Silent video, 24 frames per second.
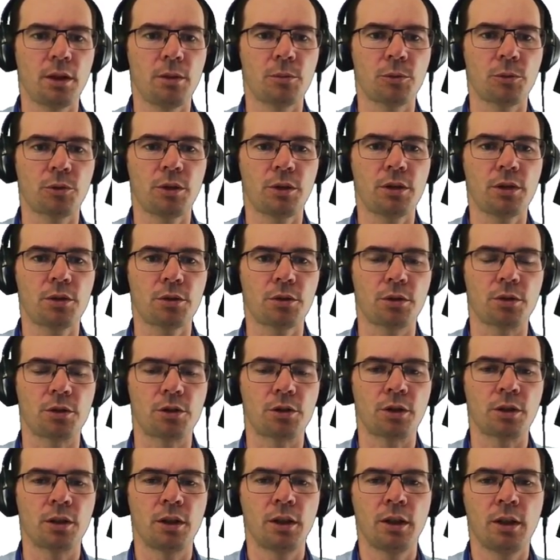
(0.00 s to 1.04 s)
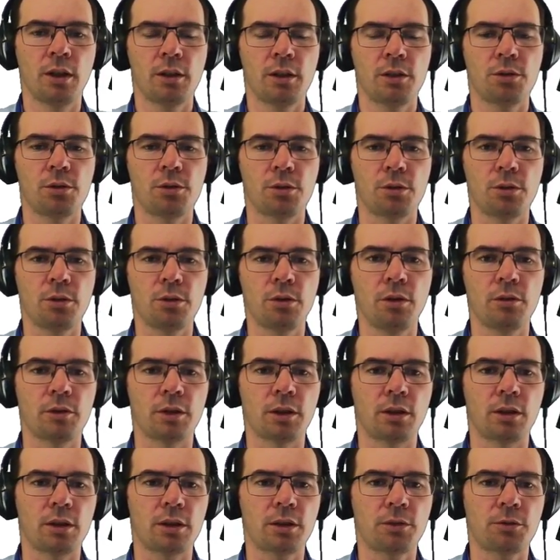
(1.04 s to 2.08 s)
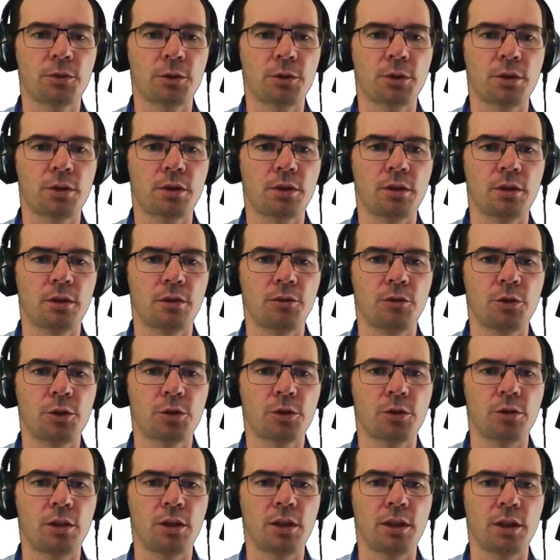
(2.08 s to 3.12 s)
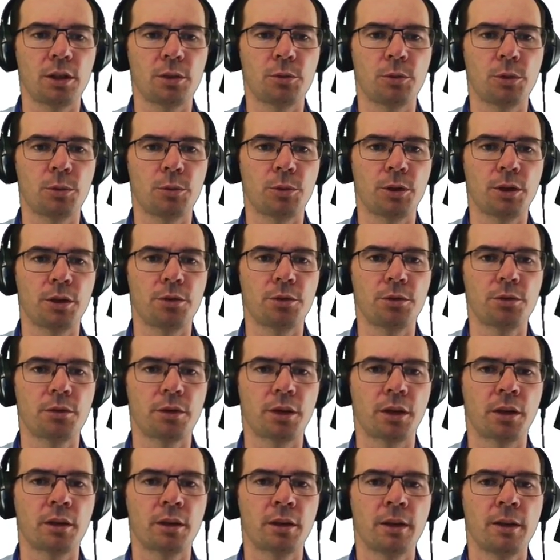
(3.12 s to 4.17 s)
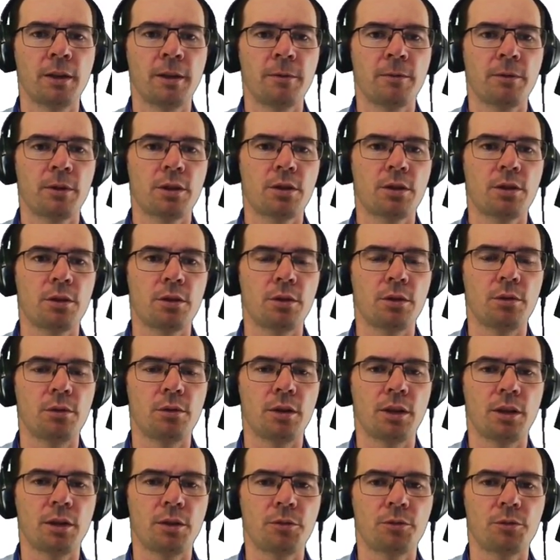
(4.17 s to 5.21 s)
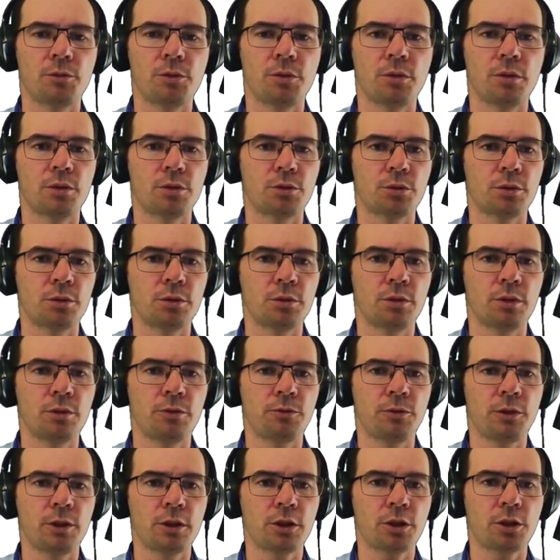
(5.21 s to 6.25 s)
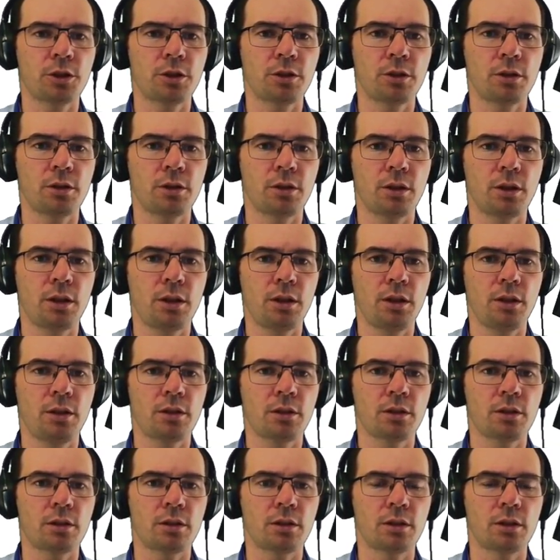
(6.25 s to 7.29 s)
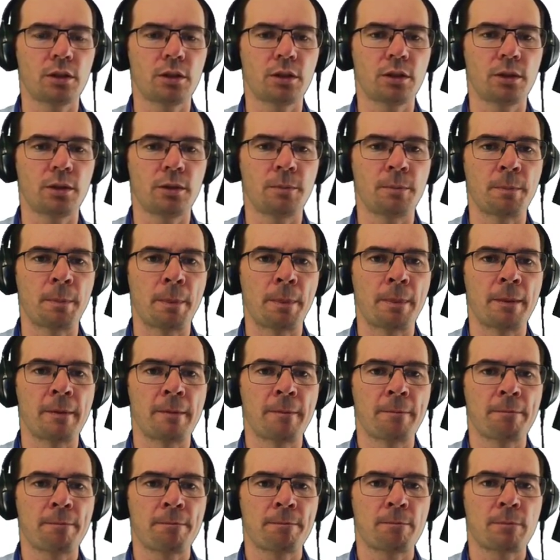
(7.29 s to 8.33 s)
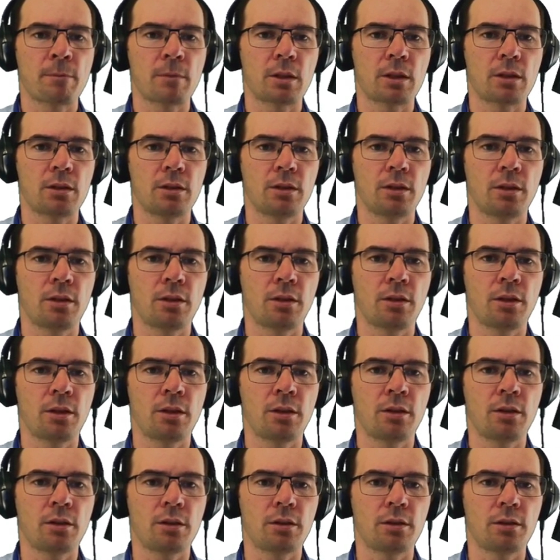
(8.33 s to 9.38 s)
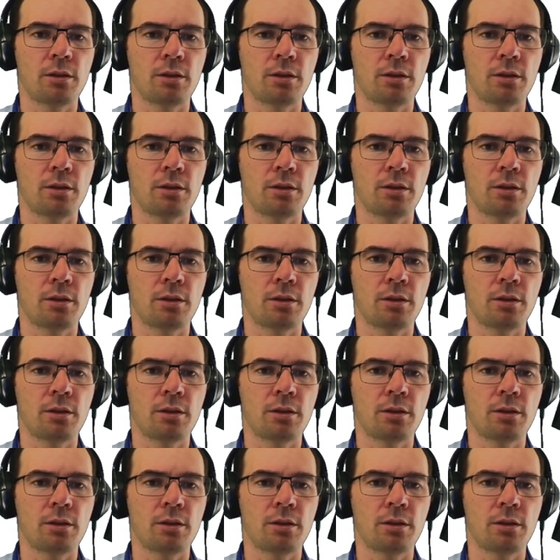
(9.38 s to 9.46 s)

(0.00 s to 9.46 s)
grid search to solve it, let's first visualize what we're doing. So I've drawn the function here, and then